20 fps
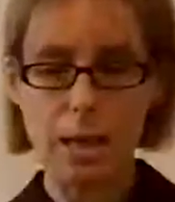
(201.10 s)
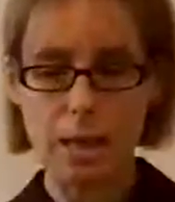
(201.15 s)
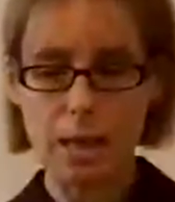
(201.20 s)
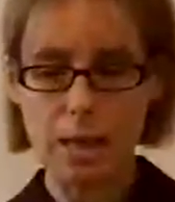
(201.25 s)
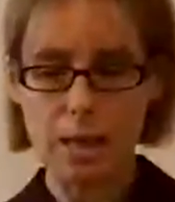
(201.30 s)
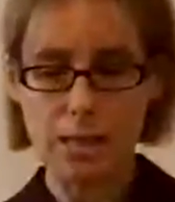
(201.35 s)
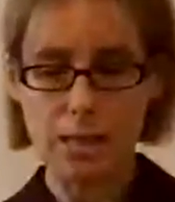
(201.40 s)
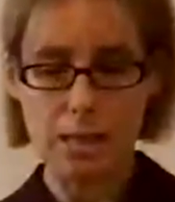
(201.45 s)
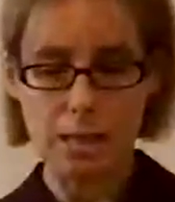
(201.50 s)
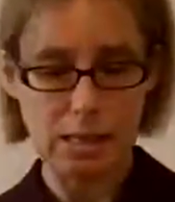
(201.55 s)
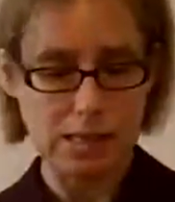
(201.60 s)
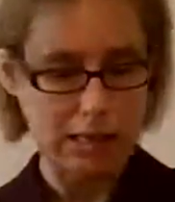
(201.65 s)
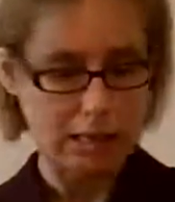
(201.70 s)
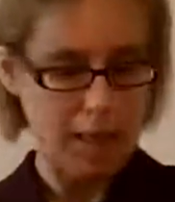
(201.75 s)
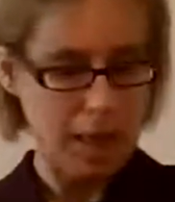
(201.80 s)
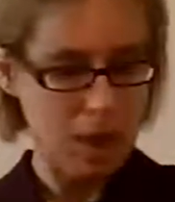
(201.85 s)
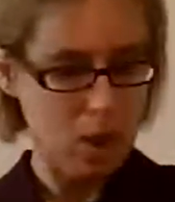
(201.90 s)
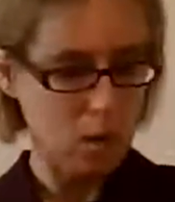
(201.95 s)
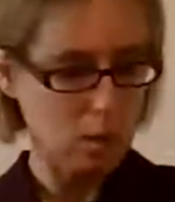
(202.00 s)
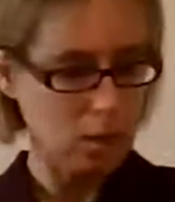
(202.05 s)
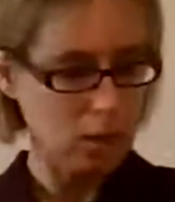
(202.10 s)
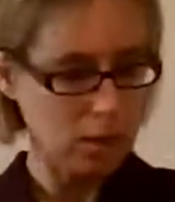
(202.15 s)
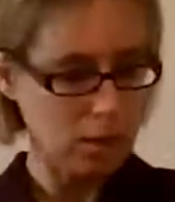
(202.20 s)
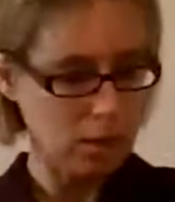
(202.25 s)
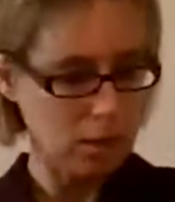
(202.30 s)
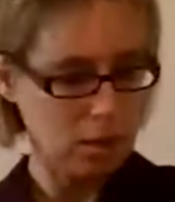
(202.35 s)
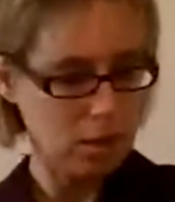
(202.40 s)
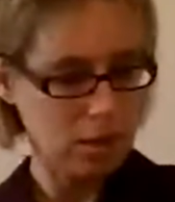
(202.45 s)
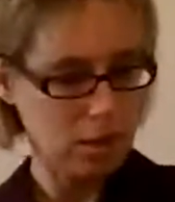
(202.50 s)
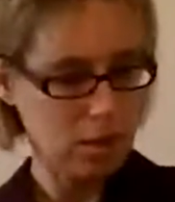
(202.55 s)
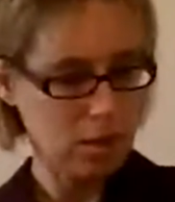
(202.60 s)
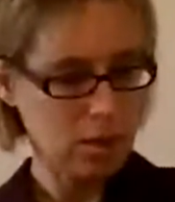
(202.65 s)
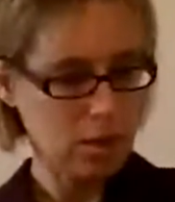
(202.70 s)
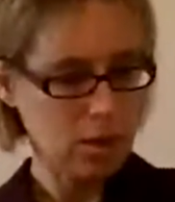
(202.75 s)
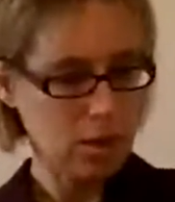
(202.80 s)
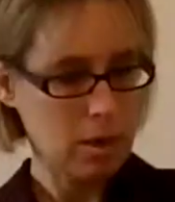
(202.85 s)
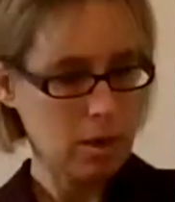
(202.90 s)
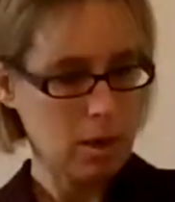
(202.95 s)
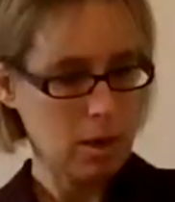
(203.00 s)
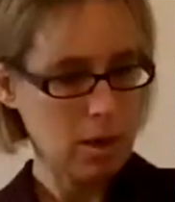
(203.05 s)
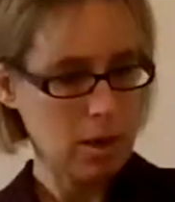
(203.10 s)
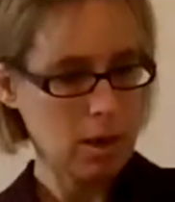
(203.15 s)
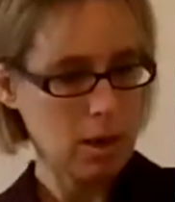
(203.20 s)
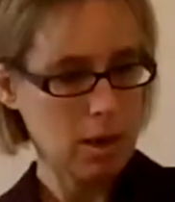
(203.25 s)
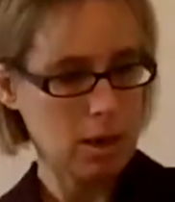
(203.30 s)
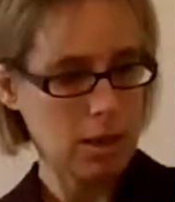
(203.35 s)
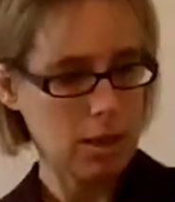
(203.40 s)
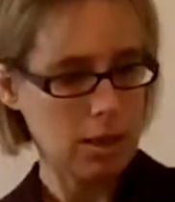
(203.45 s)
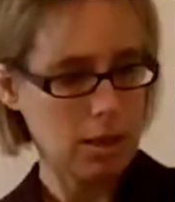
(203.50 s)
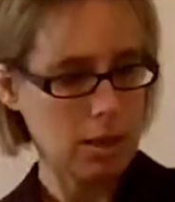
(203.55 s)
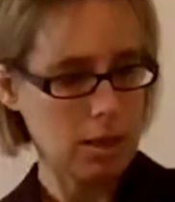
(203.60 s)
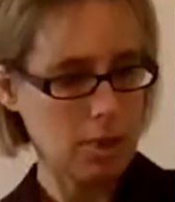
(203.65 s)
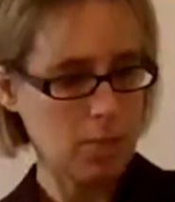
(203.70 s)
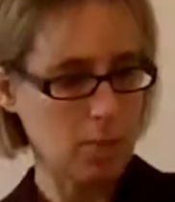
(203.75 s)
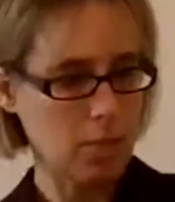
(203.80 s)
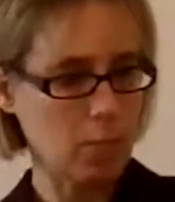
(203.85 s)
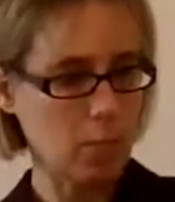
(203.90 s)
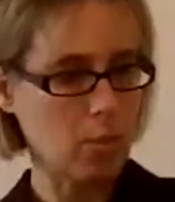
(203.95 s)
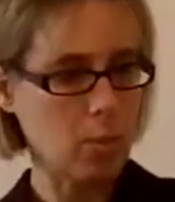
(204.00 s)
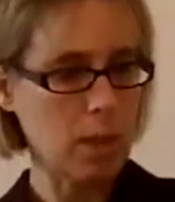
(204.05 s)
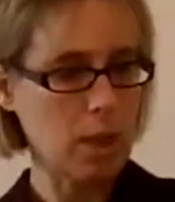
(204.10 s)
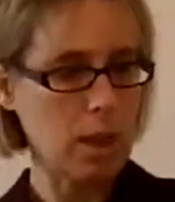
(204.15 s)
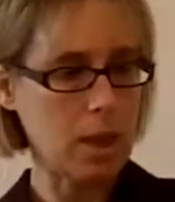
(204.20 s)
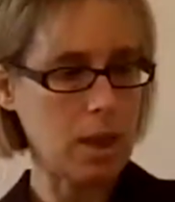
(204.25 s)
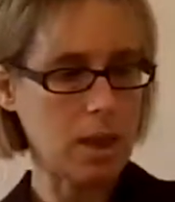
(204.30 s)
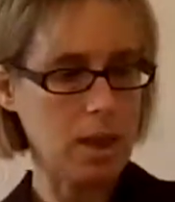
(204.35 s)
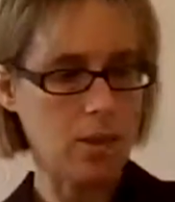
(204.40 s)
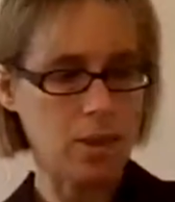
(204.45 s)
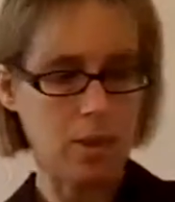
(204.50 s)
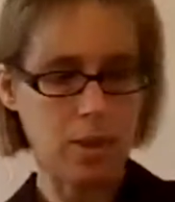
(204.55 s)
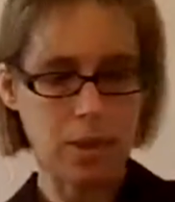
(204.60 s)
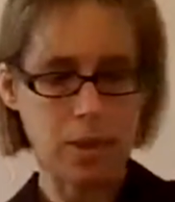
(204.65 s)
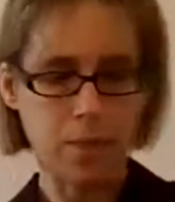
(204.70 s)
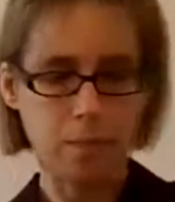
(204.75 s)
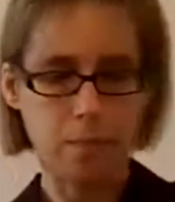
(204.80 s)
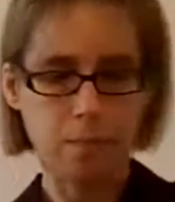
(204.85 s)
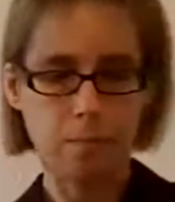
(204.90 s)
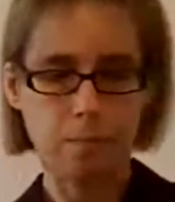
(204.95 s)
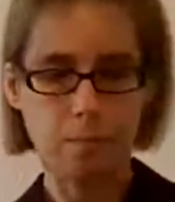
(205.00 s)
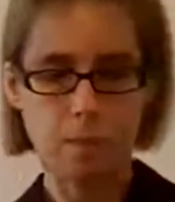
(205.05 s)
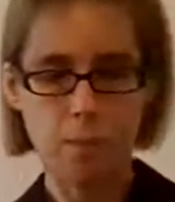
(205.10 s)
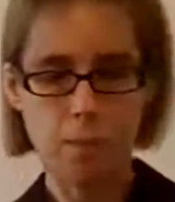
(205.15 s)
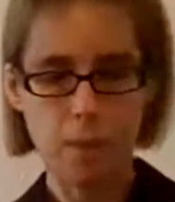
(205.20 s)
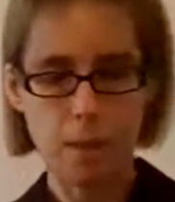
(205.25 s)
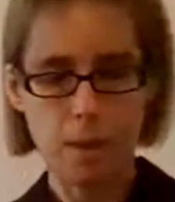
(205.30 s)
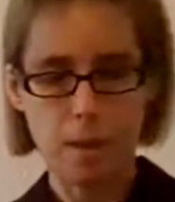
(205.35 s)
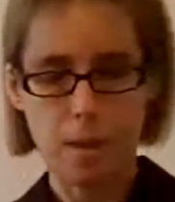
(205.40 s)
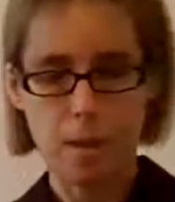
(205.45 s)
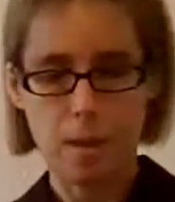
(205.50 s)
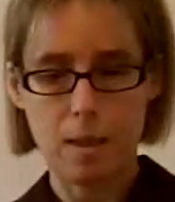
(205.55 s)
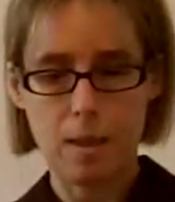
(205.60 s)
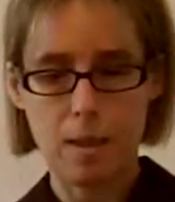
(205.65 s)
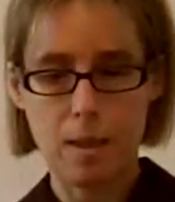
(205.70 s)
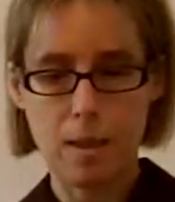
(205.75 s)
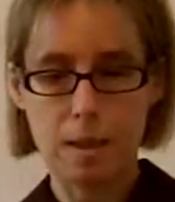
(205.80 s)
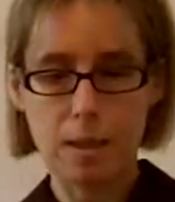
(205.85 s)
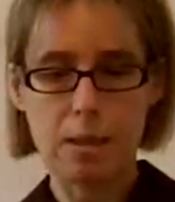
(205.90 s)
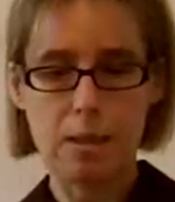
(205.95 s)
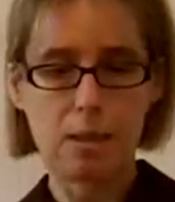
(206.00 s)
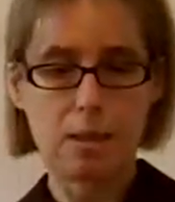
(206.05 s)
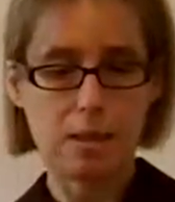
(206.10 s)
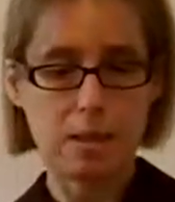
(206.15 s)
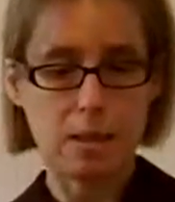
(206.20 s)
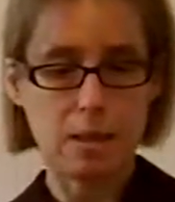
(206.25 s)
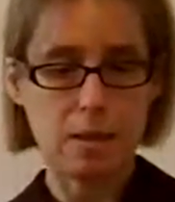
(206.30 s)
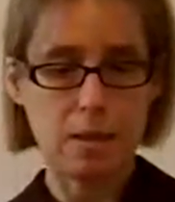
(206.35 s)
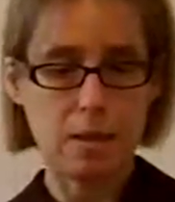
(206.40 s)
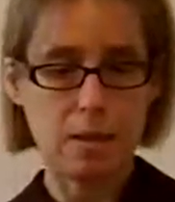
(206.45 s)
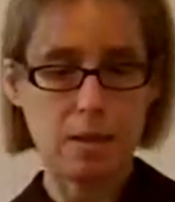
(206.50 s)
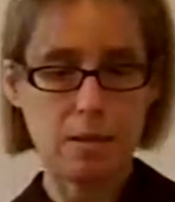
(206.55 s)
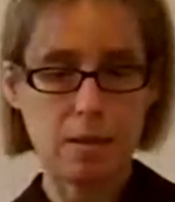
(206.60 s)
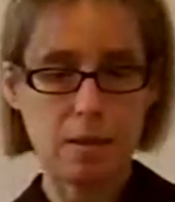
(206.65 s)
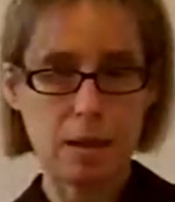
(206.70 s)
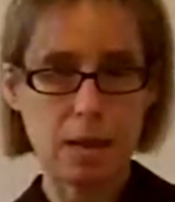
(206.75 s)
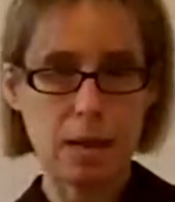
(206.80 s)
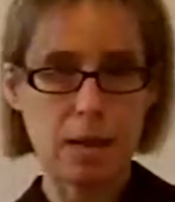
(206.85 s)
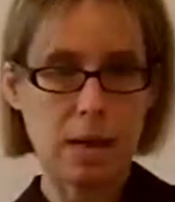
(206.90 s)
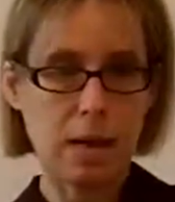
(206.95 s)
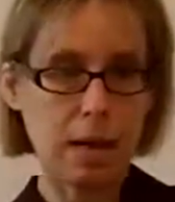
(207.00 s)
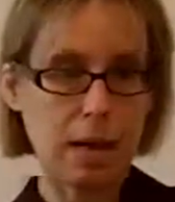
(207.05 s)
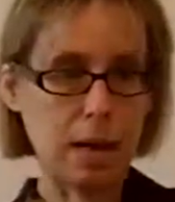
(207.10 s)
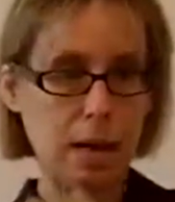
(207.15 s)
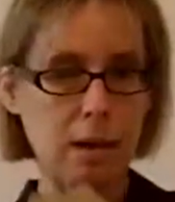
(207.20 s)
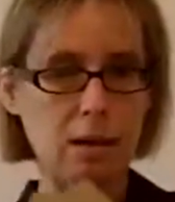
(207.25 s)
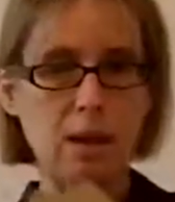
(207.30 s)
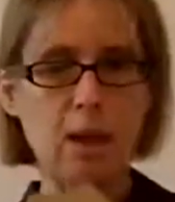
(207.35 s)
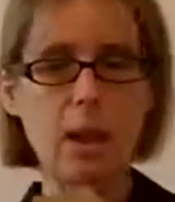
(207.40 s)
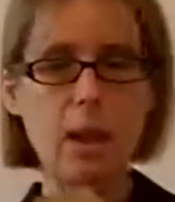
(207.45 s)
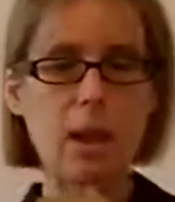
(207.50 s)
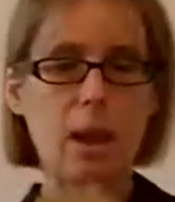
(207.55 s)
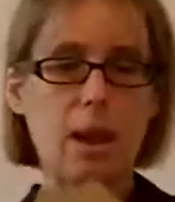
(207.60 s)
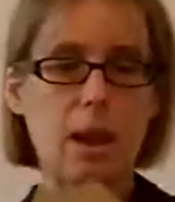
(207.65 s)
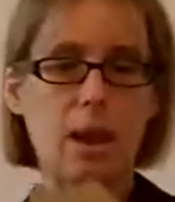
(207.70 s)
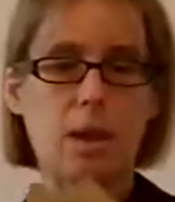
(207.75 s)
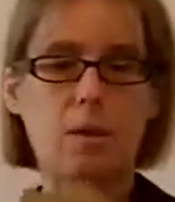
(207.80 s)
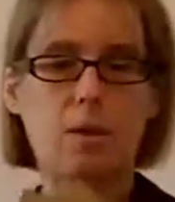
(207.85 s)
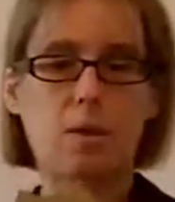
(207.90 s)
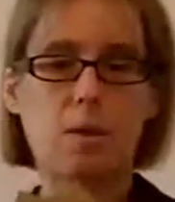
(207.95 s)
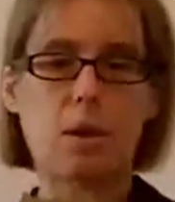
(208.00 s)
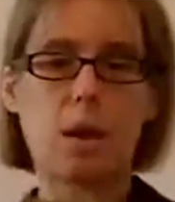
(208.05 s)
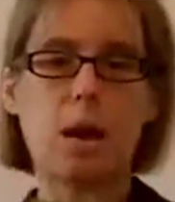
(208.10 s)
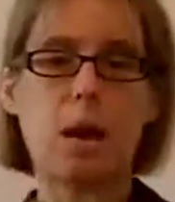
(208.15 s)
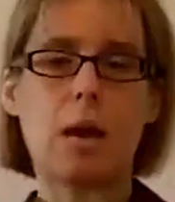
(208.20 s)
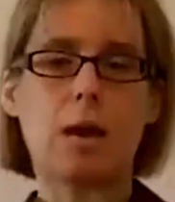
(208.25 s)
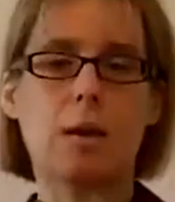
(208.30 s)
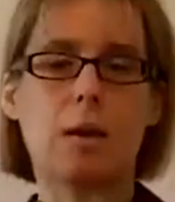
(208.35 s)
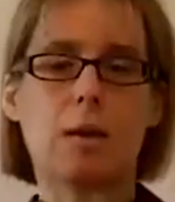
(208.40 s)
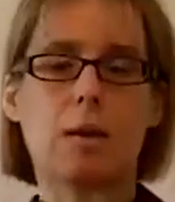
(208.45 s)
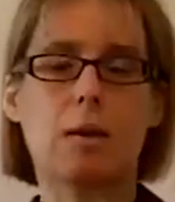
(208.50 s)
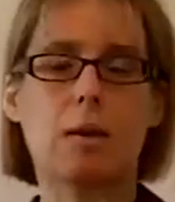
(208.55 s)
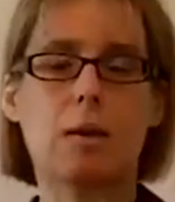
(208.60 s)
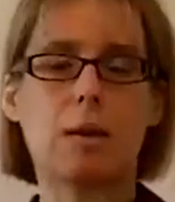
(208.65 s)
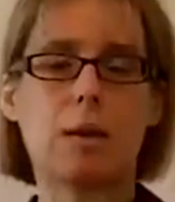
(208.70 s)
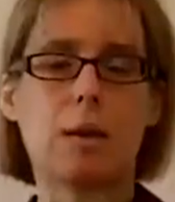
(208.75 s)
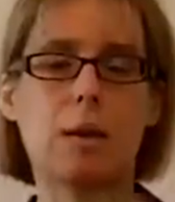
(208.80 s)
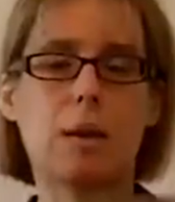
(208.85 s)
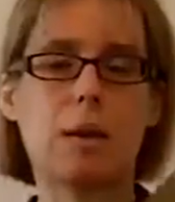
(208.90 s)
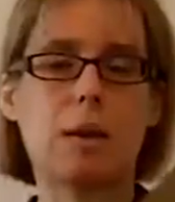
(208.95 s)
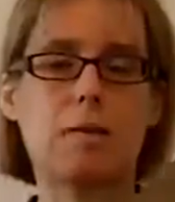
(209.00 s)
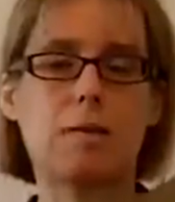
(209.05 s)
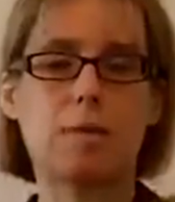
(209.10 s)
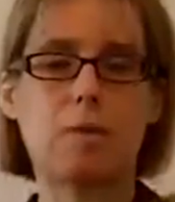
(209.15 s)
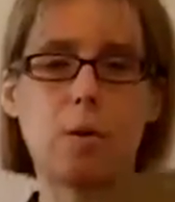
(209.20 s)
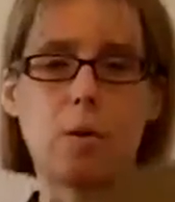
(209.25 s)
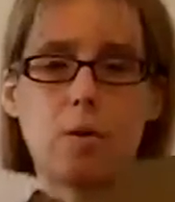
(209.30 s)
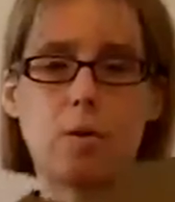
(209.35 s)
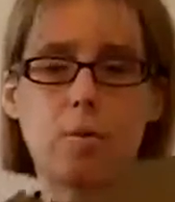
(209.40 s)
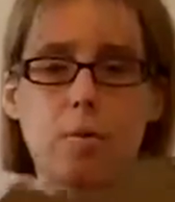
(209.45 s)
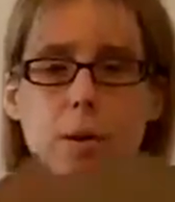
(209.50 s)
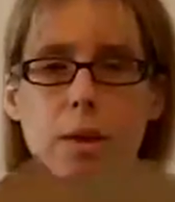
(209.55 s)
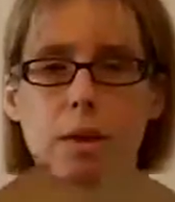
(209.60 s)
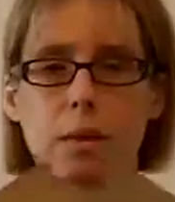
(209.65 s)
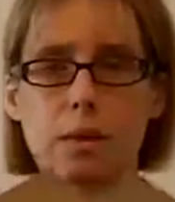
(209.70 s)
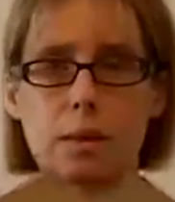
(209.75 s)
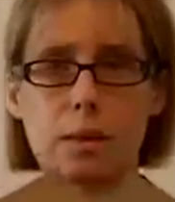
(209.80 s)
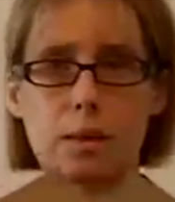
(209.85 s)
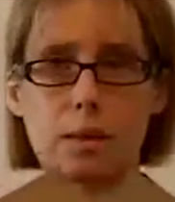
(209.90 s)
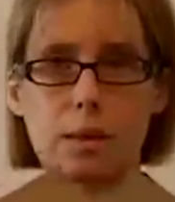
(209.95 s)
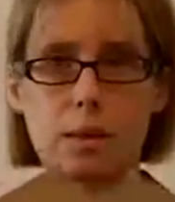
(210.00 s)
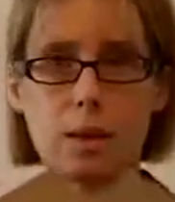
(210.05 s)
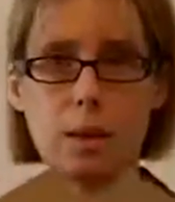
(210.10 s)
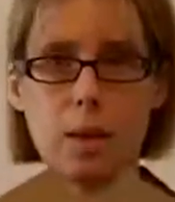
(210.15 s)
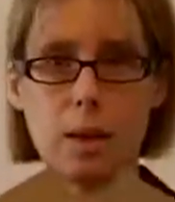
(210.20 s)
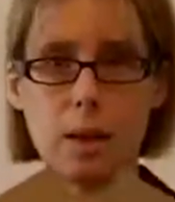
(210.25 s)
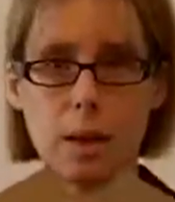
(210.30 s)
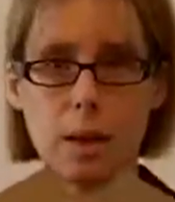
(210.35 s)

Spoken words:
I cut this out, I end up with this, right, cut out, and voila, I have both pieces